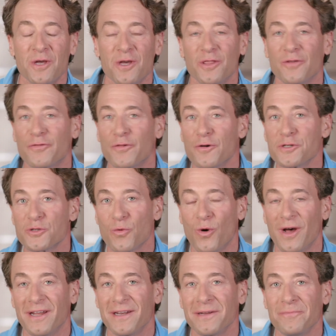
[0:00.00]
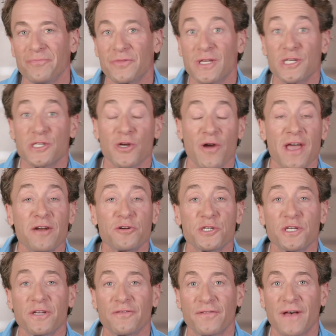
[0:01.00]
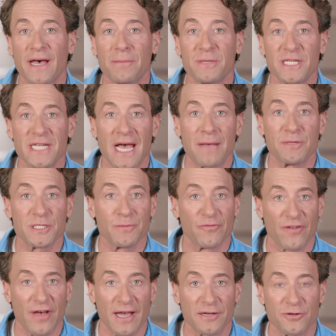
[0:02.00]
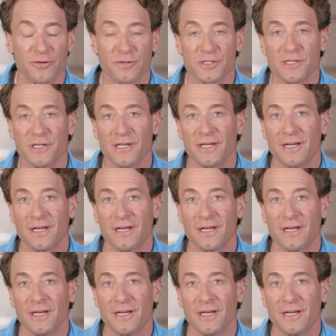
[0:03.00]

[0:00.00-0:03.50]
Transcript: The first one is our energy and fat metabolism factors.